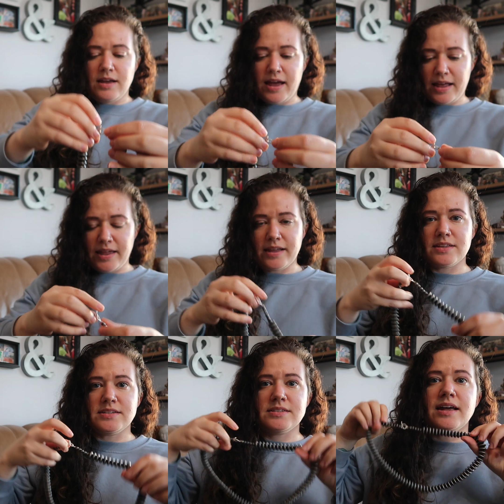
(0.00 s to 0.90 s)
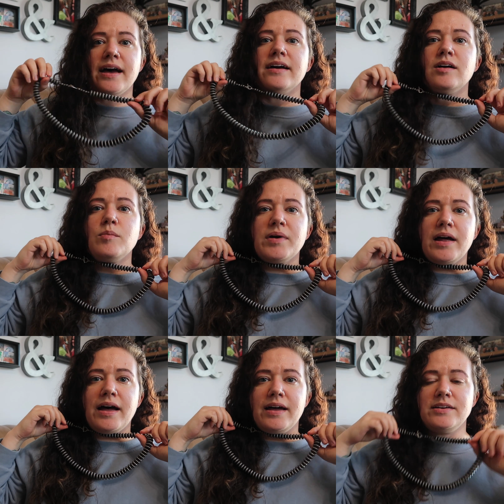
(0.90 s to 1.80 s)
I like this style, but
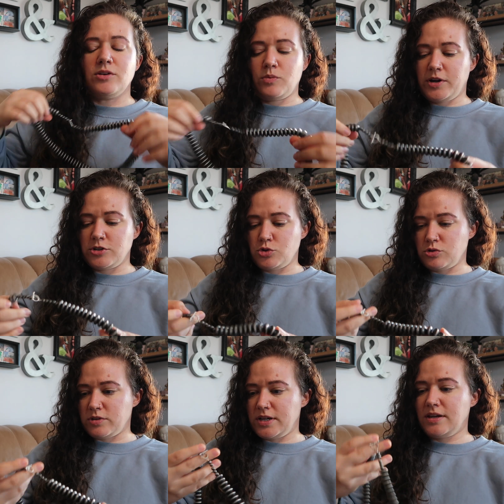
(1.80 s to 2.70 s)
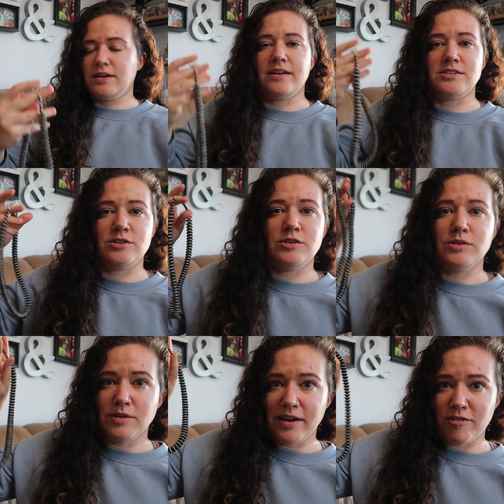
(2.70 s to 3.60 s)
I don't wear jewelry, as you
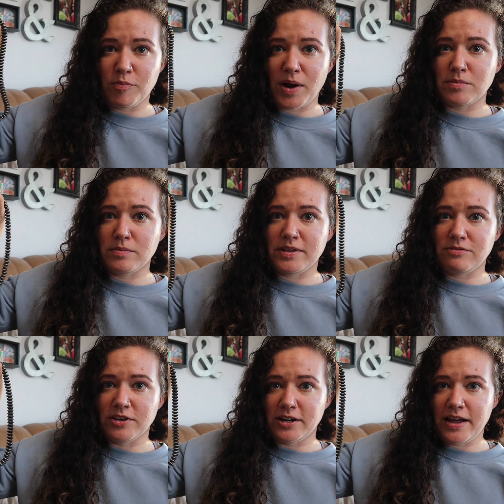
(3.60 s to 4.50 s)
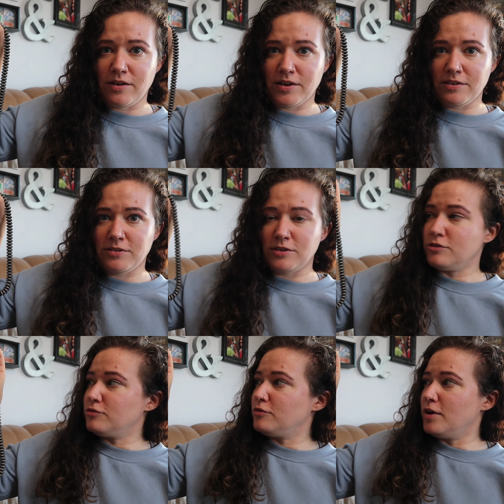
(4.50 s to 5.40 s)
have probably figured out if
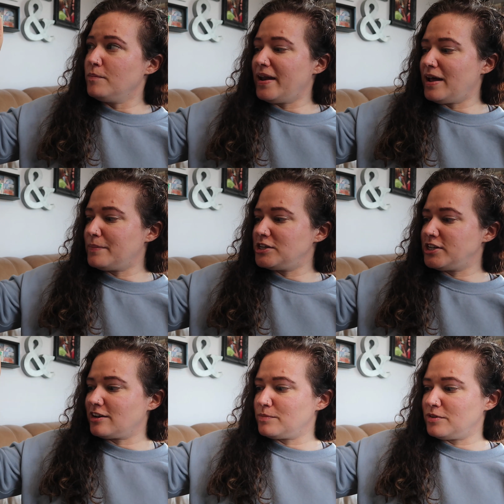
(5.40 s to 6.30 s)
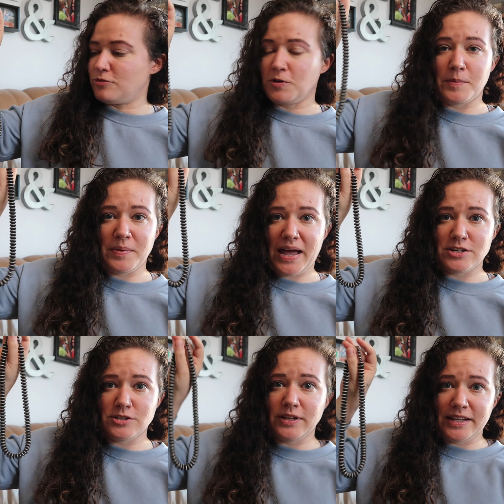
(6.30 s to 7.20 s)
you've been on my channel before, but I
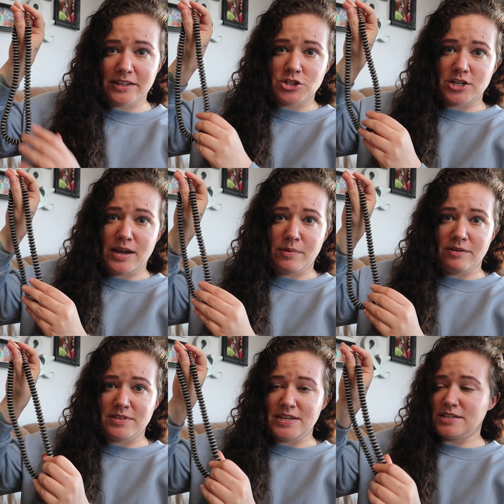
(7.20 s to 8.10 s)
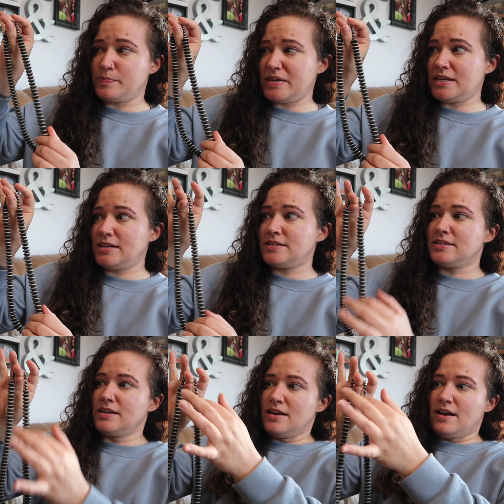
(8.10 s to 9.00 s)
do like the shape of these beads,
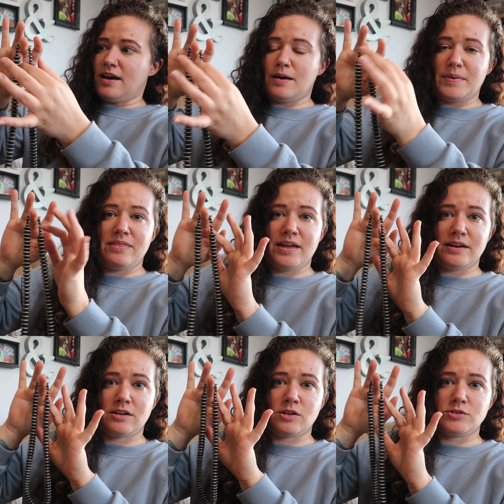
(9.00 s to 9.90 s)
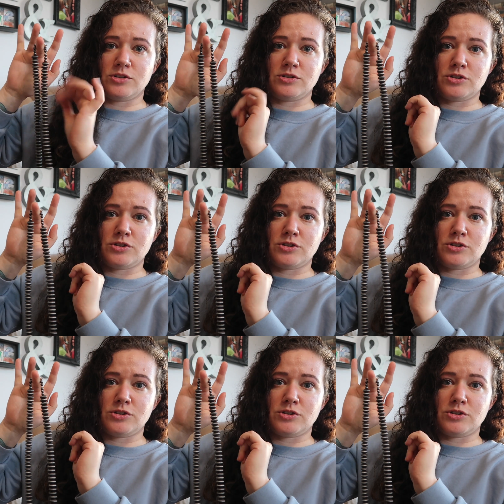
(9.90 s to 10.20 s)
and then closer